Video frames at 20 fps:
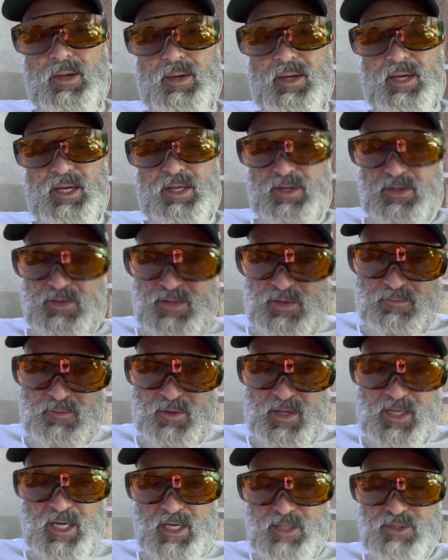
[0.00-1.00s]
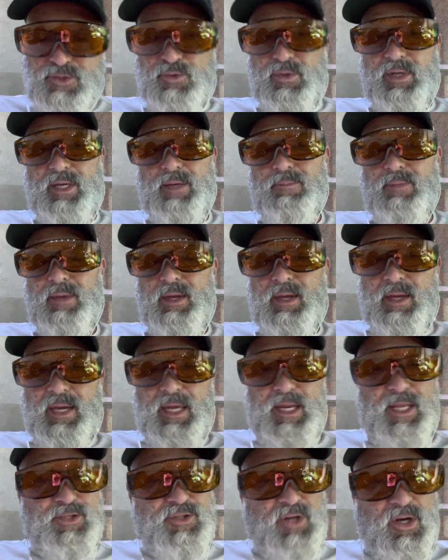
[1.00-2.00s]
in a different country.
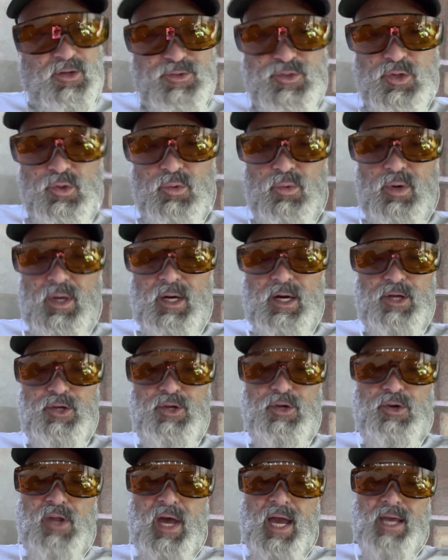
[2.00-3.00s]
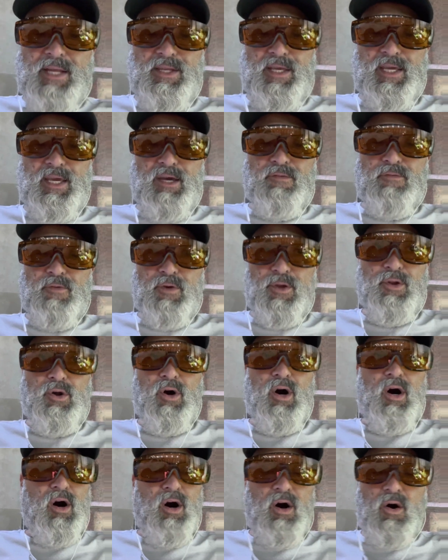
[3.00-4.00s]
And it's also a good idea for you to
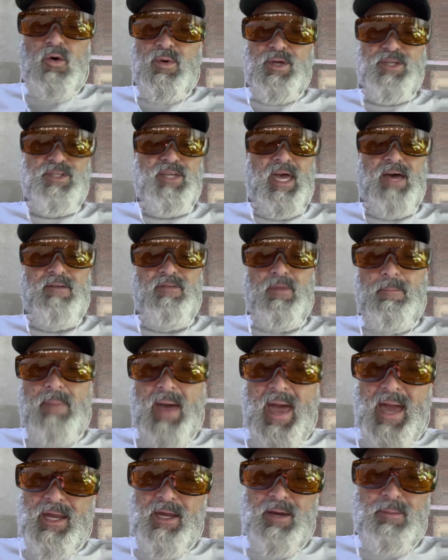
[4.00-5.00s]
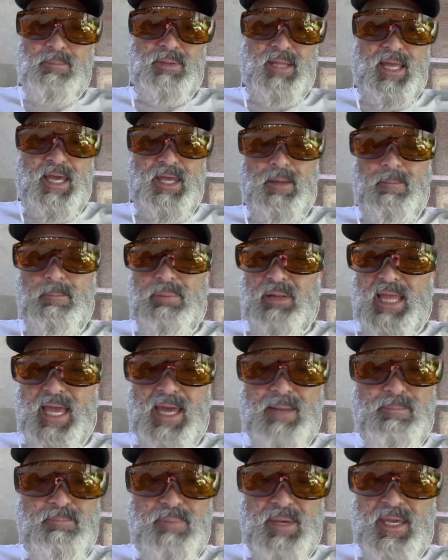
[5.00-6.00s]
always have a backup plan, a
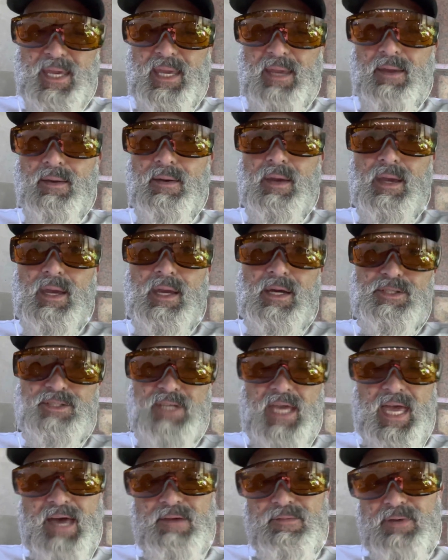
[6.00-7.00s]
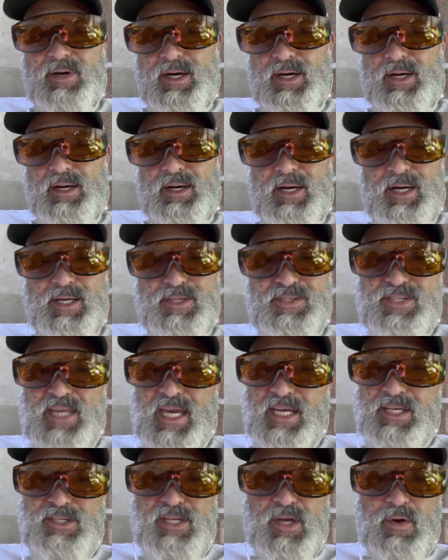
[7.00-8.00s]
plan B, to have a
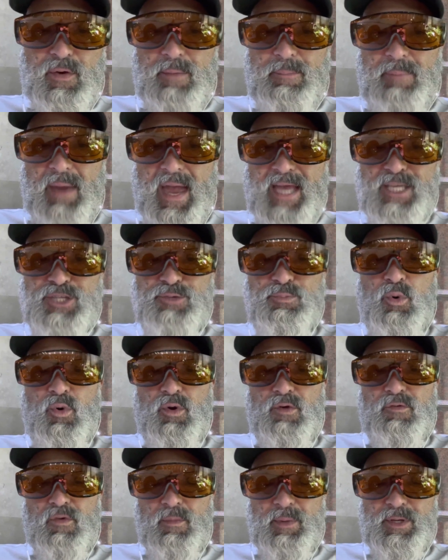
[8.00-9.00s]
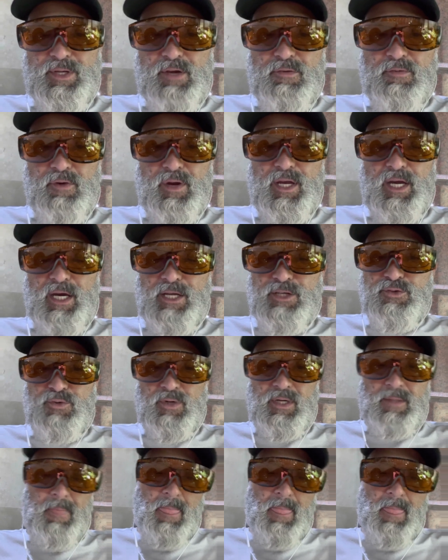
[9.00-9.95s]
secondary passport from a different country.